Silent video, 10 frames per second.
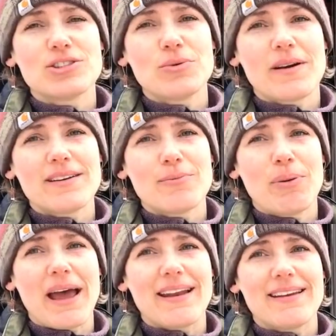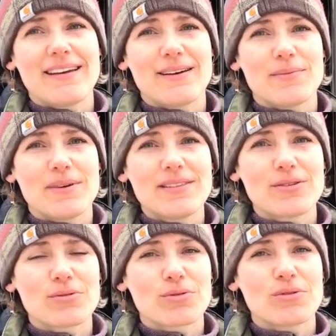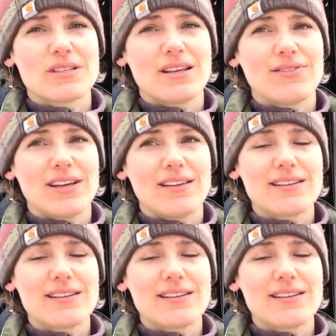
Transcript: wanted to pet him through the TV.